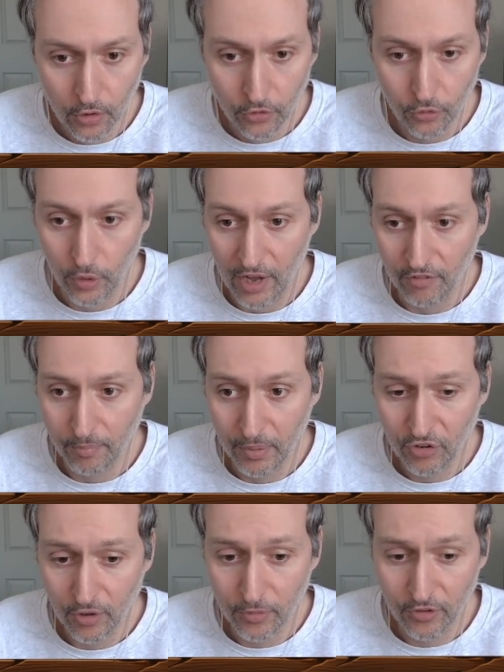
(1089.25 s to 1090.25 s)
So we have
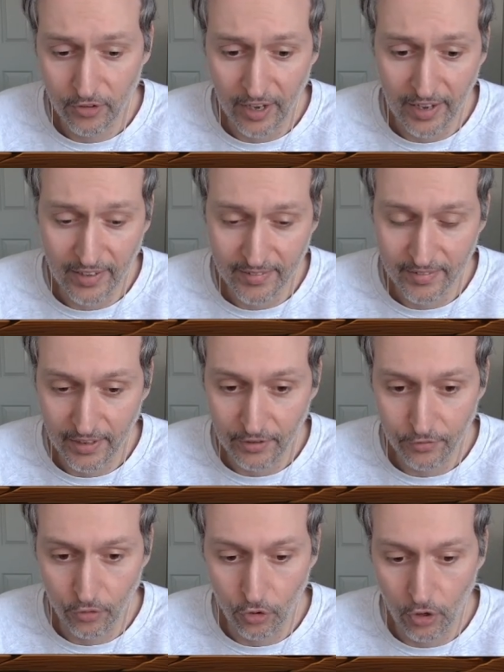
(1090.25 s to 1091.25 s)
bishop takes
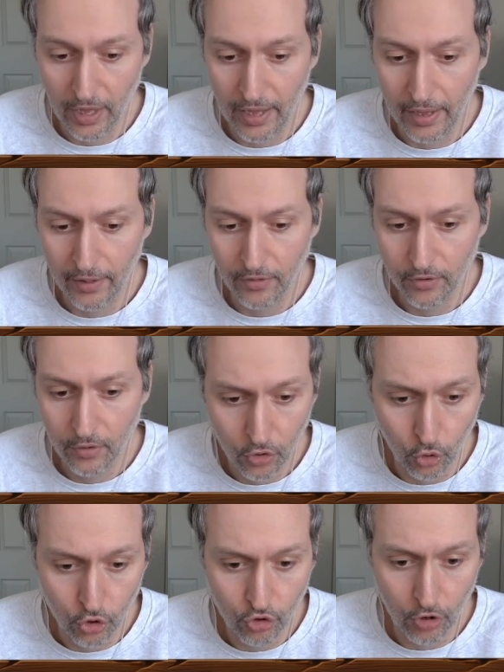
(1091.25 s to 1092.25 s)
d4 and
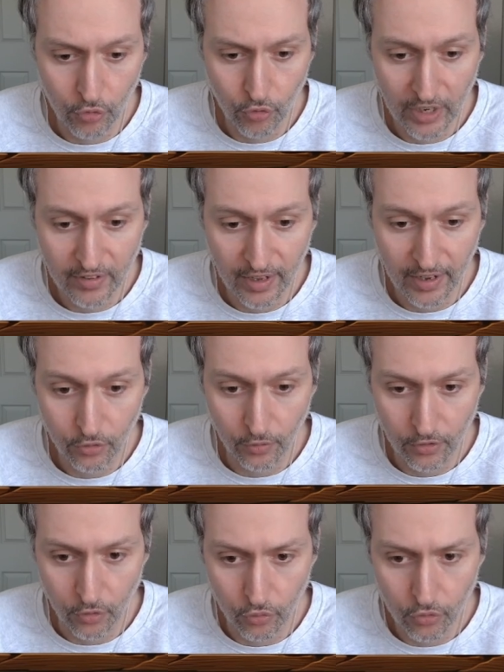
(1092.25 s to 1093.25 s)
Korchnoi retakes with
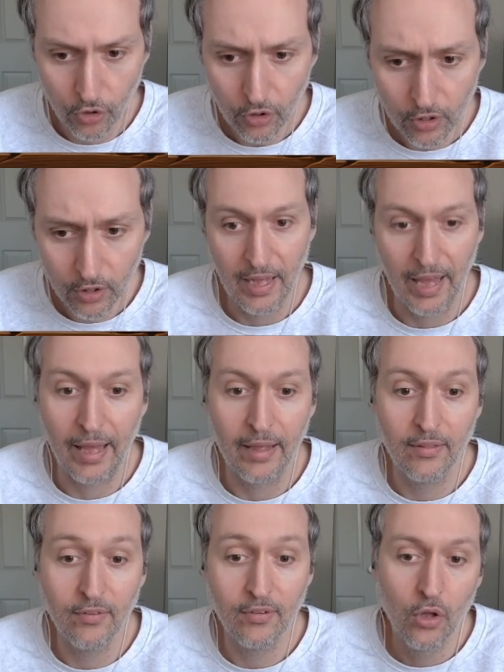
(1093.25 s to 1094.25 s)
the rook.
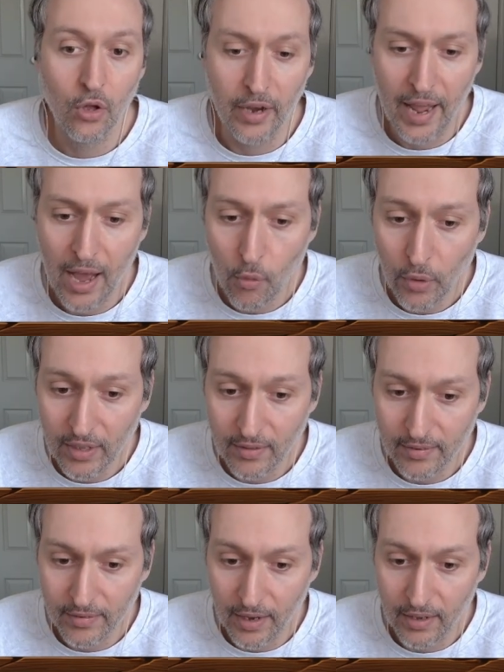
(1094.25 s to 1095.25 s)
And now we can
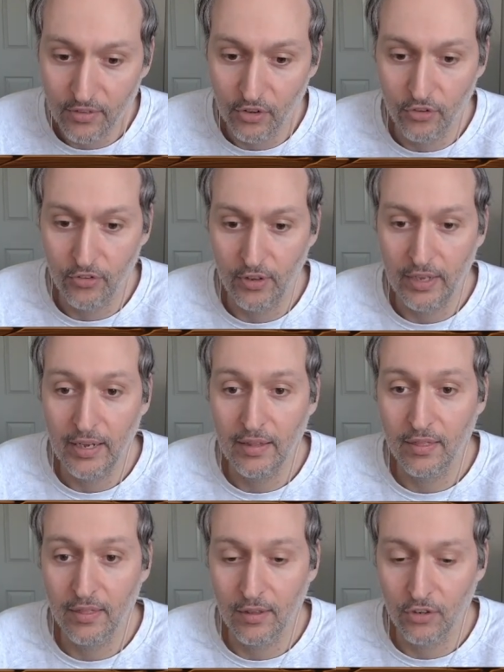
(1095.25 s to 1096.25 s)
start to see
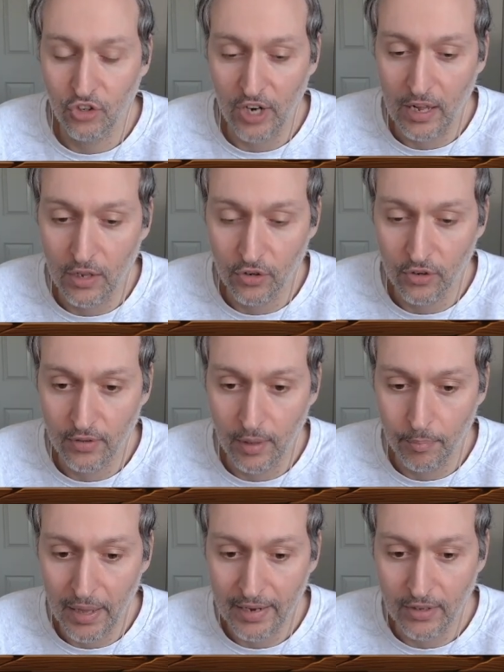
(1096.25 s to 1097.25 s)
the challenges that
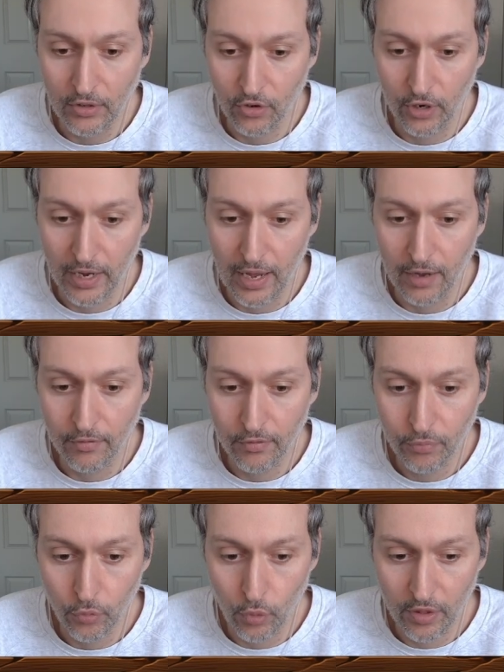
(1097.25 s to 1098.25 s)
black is going to have
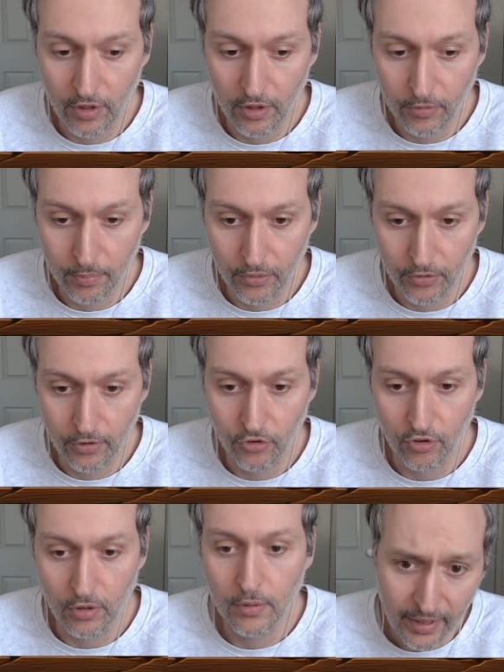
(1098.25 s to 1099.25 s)
with his
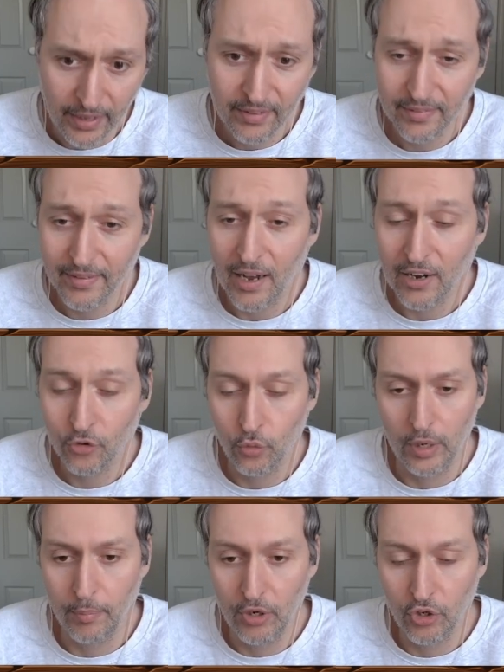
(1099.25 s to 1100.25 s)
position. His dark
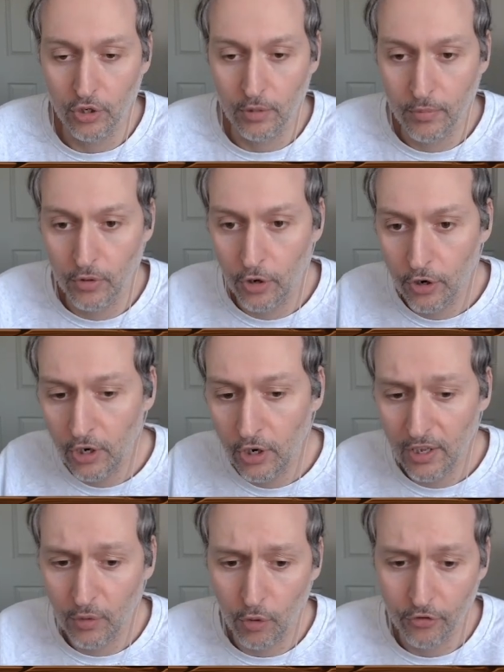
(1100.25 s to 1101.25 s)
squared bishop, not
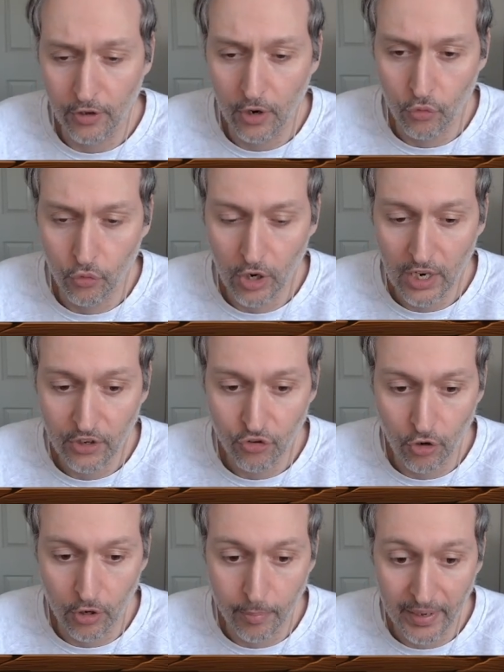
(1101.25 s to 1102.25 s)
only was it a really
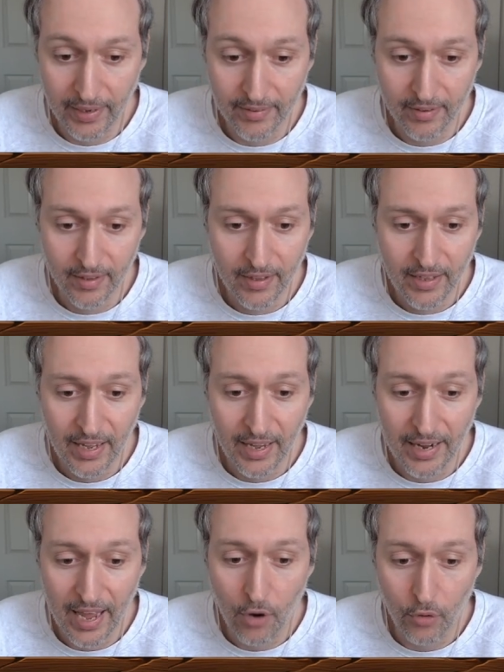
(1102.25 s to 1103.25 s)
strong piece in
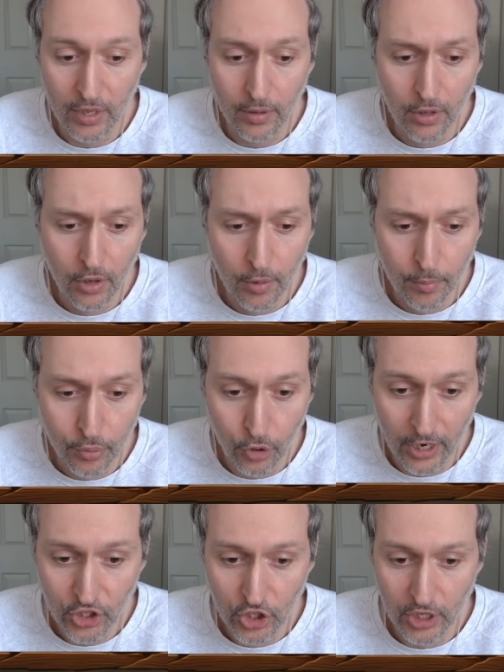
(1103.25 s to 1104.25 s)
how he
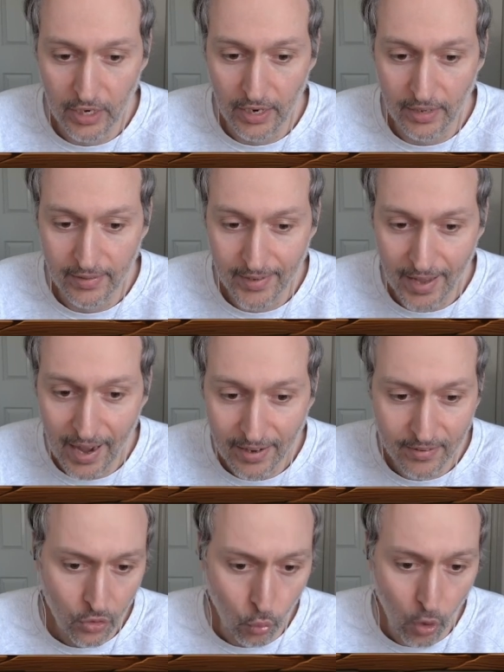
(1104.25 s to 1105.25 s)
pressured and
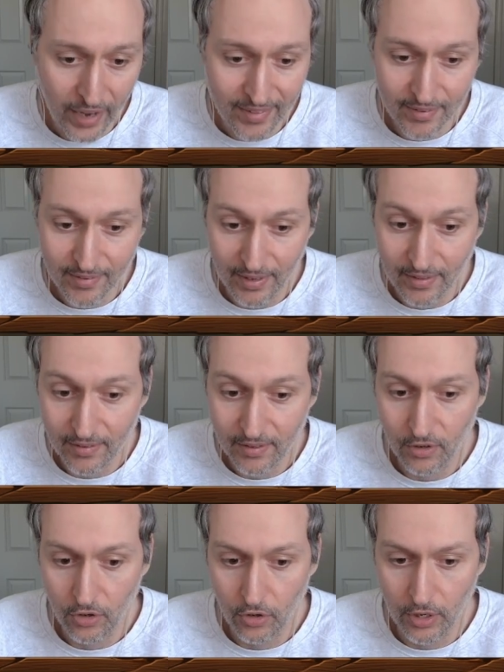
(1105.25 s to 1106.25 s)
attacked white's
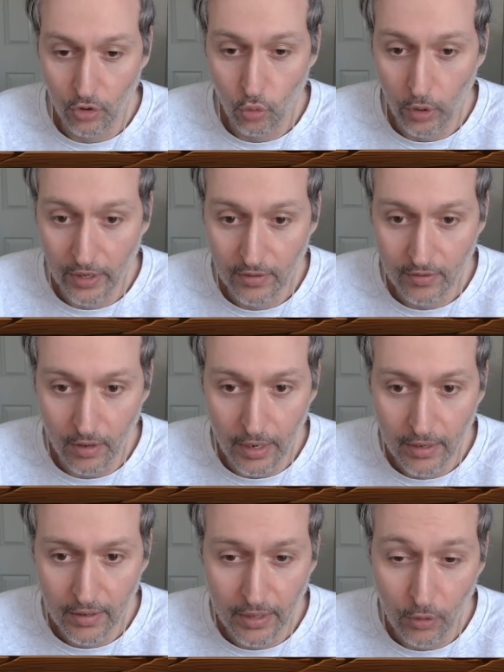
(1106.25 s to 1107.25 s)
center and queen side,
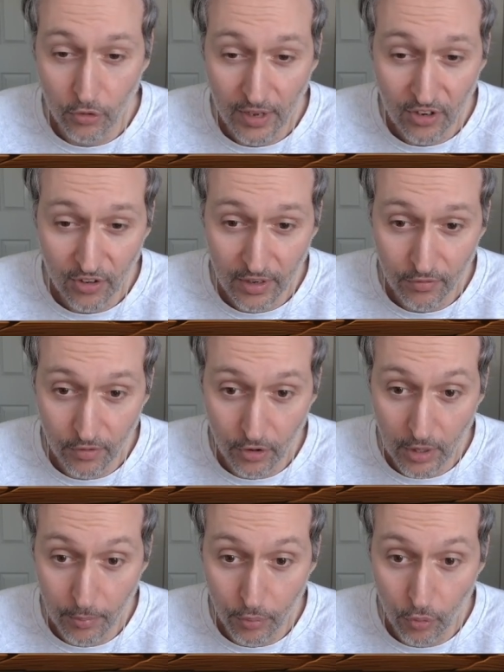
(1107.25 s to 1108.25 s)
it was actually a very
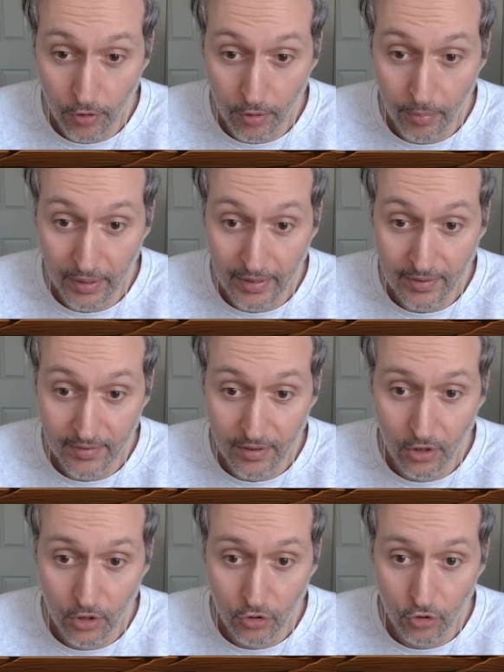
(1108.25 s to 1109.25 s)
important piece
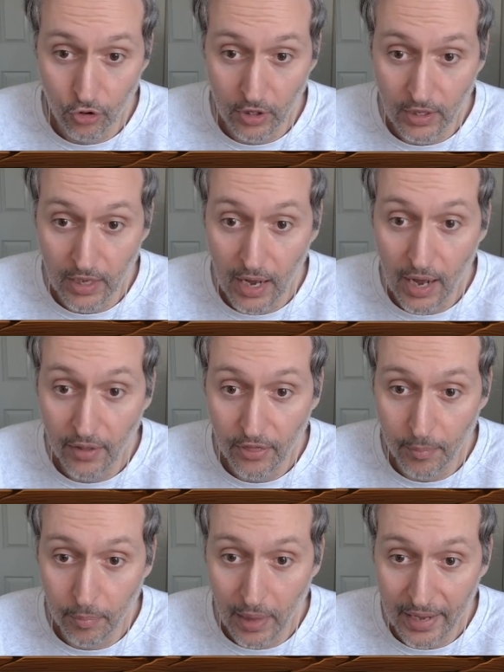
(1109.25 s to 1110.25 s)
to guard the
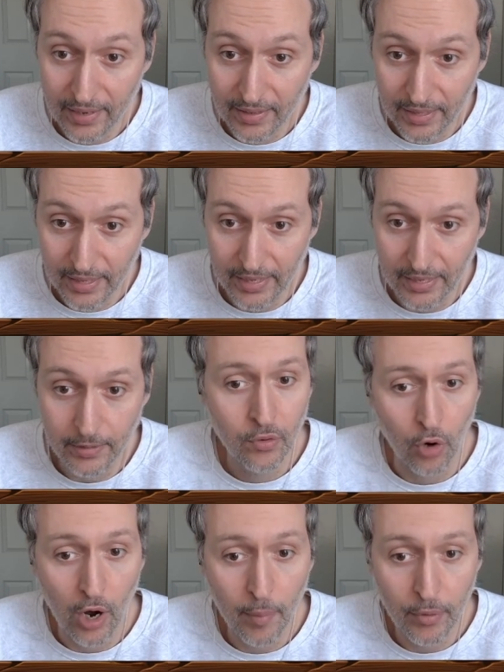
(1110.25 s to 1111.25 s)
black king,
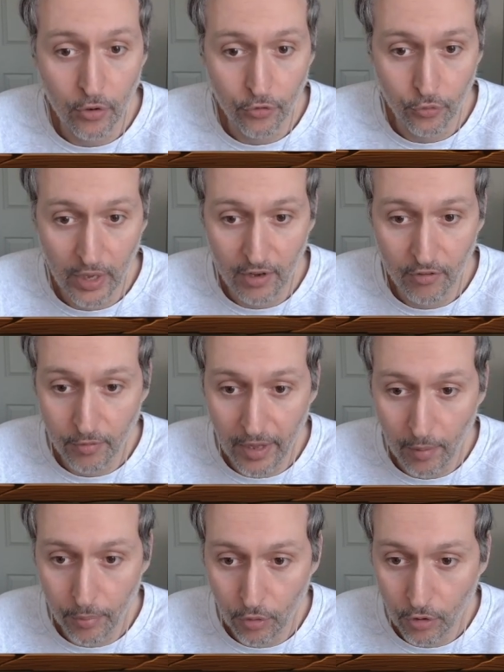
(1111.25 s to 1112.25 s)
right? Because we have
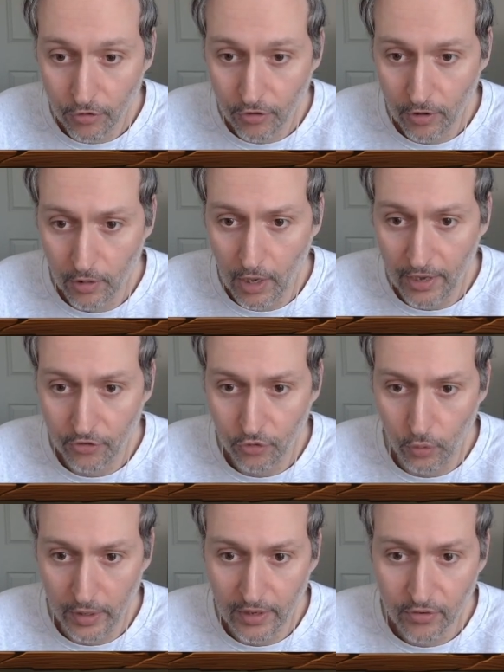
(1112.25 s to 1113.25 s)
our pawns on light
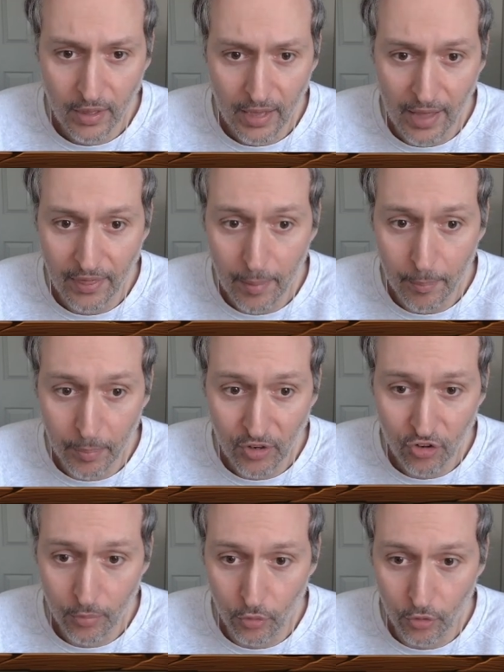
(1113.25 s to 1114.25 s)
squares, and that
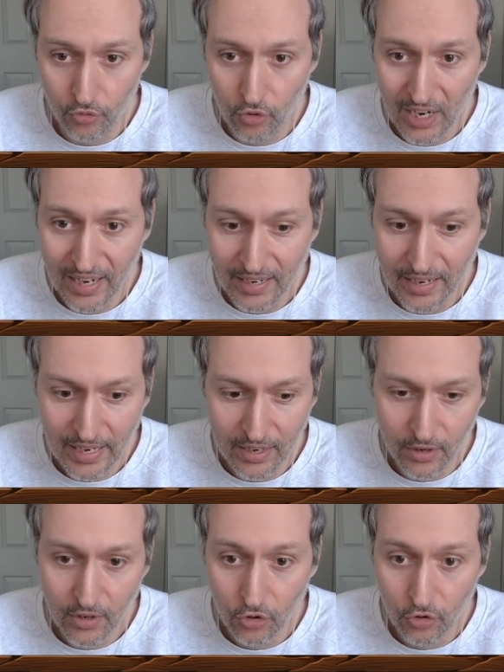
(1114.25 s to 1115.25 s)
bishop was really
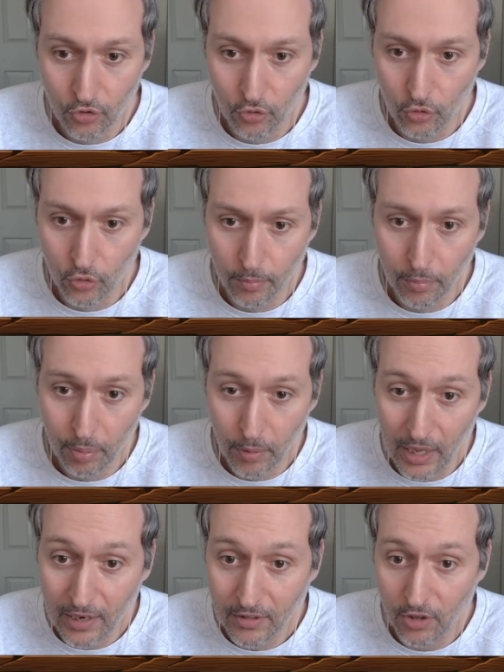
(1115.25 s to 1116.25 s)
needed to
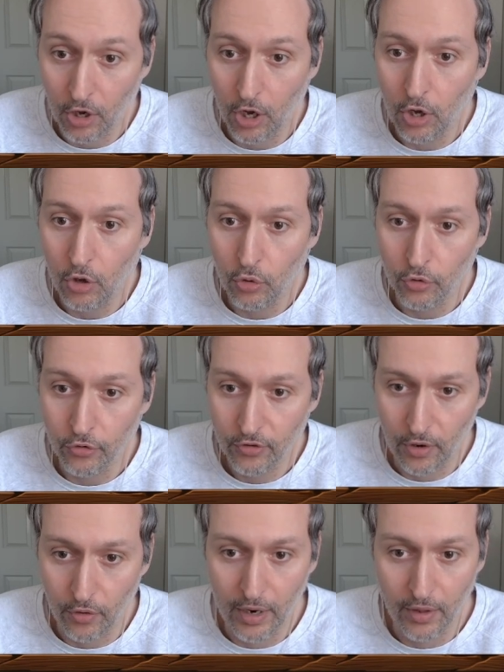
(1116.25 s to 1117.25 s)
plug the holes
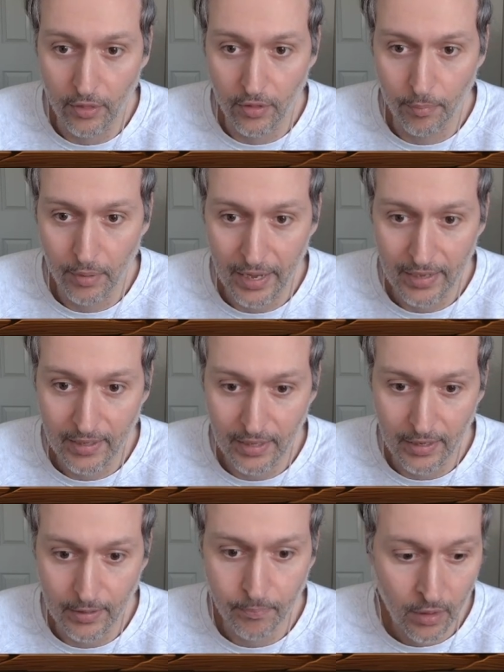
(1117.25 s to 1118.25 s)
around the black
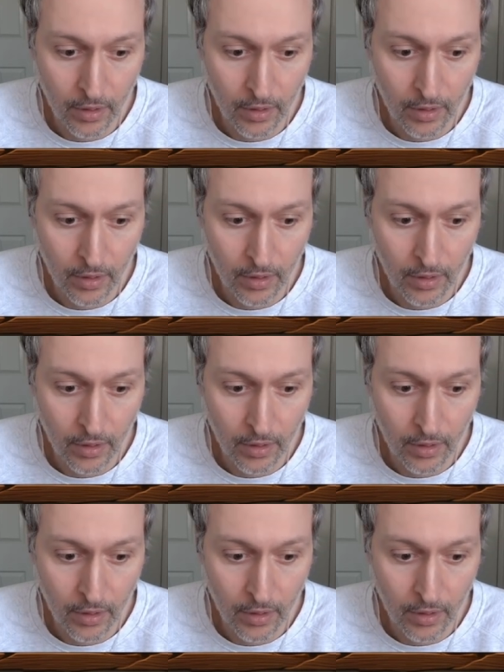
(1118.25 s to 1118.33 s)
king.